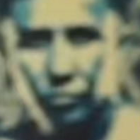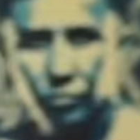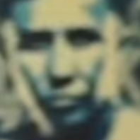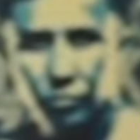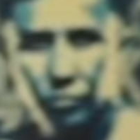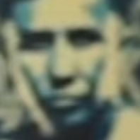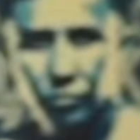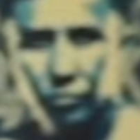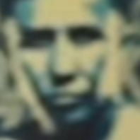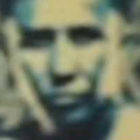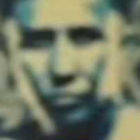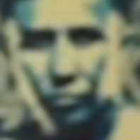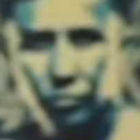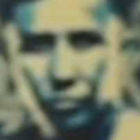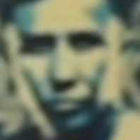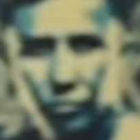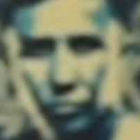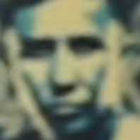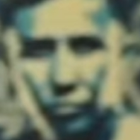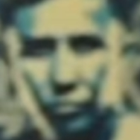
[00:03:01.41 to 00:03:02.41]

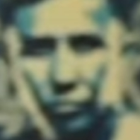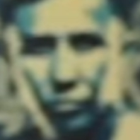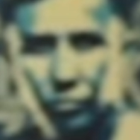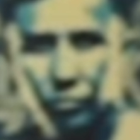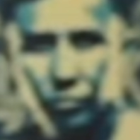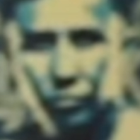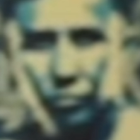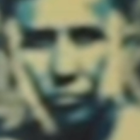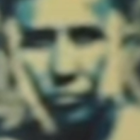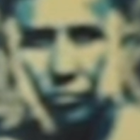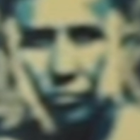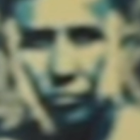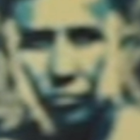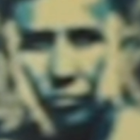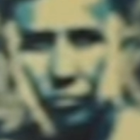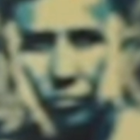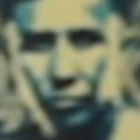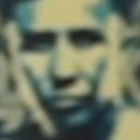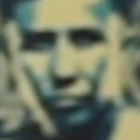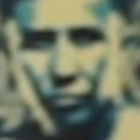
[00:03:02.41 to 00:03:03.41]

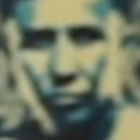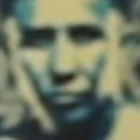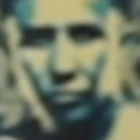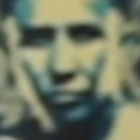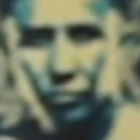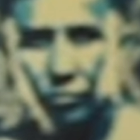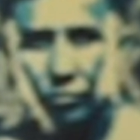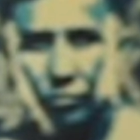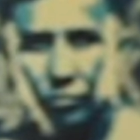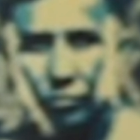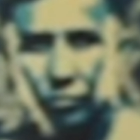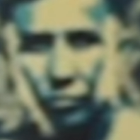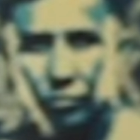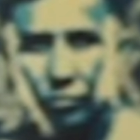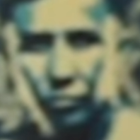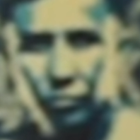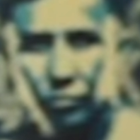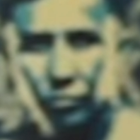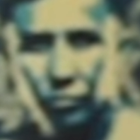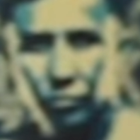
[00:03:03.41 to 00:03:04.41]

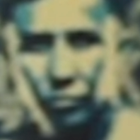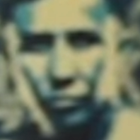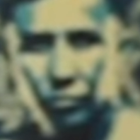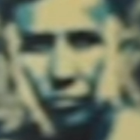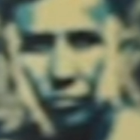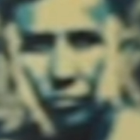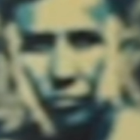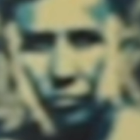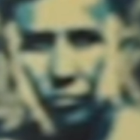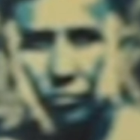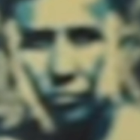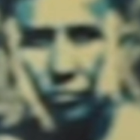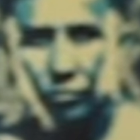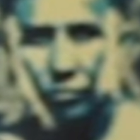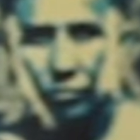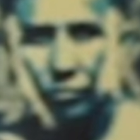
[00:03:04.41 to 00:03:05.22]
No words are spoken by the person on screen.